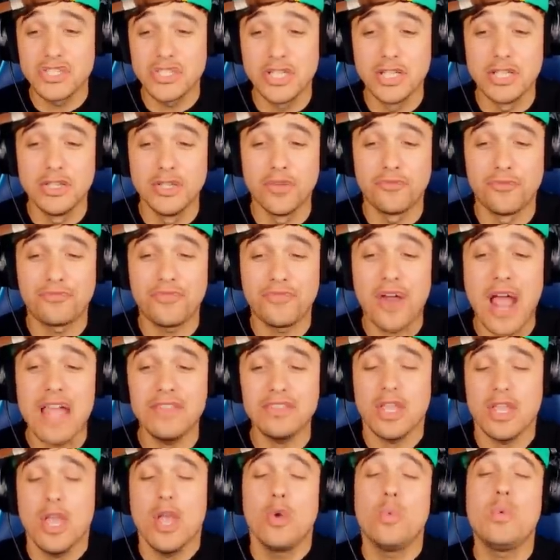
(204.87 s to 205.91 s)
to sit in the
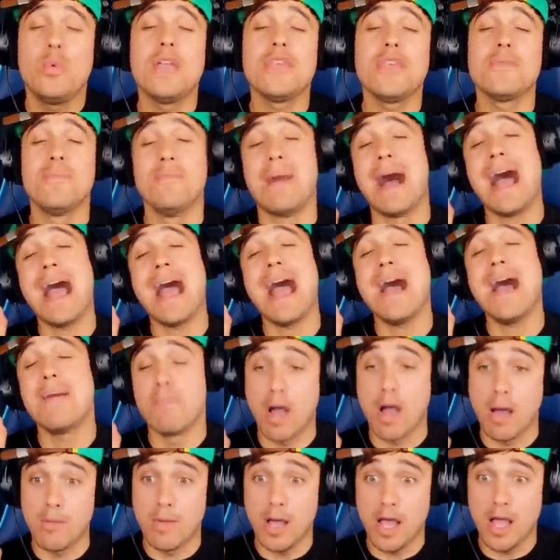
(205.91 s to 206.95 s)
front with my
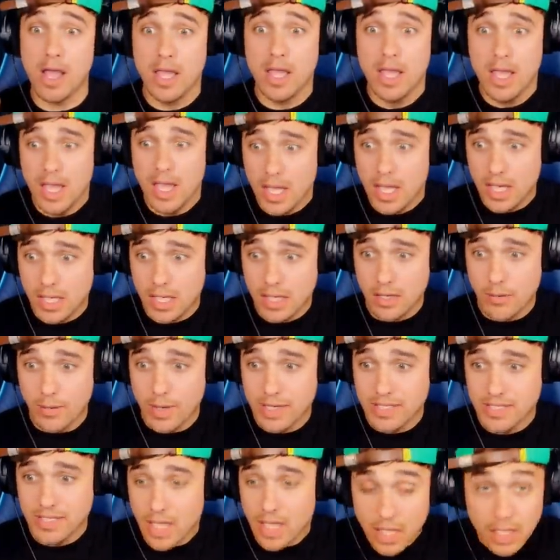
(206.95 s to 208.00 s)
mama.
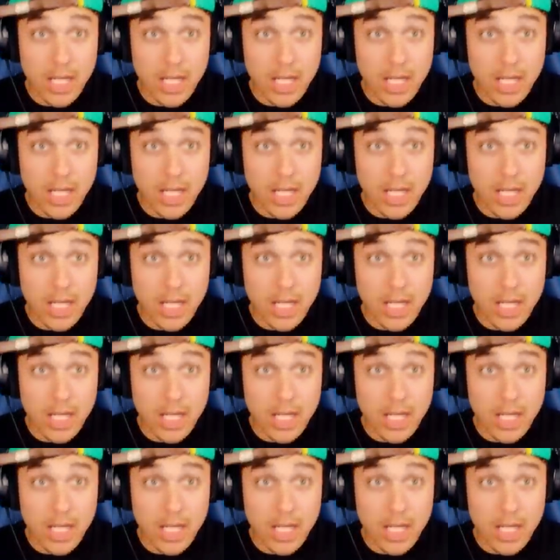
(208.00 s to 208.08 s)
Anyways,